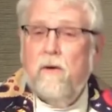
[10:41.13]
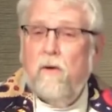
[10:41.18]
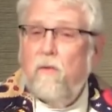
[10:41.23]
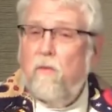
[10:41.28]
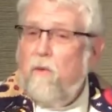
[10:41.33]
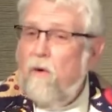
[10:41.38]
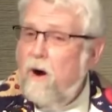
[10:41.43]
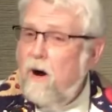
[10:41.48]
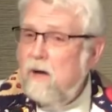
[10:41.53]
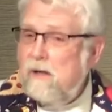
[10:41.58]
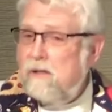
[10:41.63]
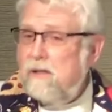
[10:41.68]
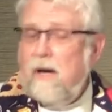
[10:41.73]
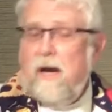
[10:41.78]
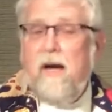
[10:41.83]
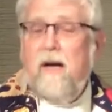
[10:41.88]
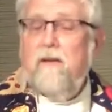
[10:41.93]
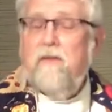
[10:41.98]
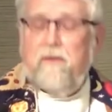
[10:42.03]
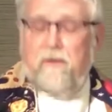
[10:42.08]
walks
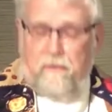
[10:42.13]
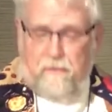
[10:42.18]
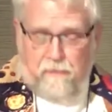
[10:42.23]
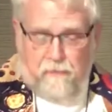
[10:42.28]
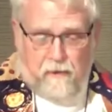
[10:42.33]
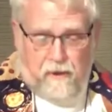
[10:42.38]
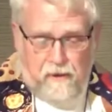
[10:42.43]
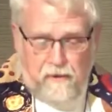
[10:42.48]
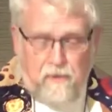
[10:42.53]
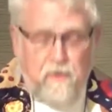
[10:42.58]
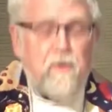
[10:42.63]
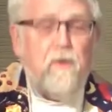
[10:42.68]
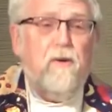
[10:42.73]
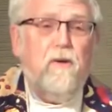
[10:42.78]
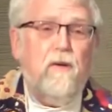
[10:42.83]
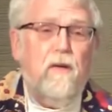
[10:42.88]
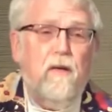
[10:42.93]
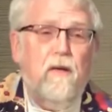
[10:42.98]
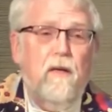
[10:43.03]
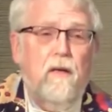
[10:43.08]
out the front
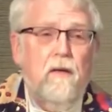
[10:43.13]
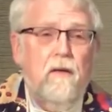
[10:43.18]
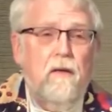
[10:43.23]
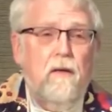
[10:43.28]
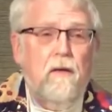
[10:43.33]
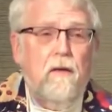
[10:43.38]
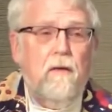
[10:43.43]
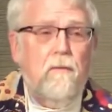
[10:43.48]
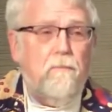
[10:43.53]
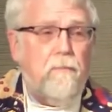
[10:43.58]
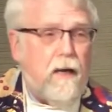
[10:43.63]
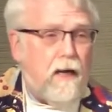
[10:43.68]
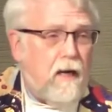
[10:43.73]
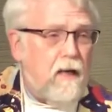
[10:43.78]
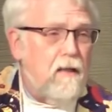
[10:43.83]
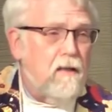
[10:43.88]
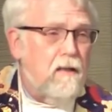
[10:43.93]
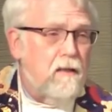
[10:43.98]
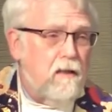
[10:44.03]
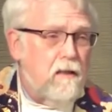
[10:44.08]
door,
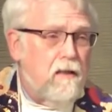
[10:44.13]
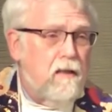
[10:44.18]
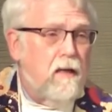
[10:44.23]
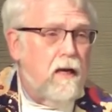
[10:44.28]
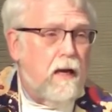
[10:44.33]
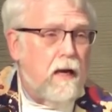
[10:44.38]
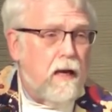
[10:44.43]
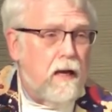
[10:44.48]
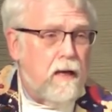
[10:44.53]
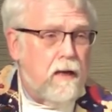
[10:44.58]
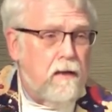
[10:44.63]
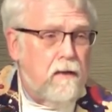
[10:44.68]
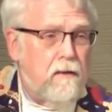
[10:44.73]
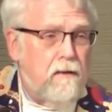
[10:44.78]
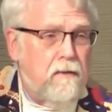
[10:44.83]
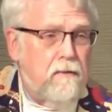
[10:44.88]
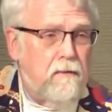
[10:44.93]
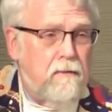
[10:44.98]
pallet in hand.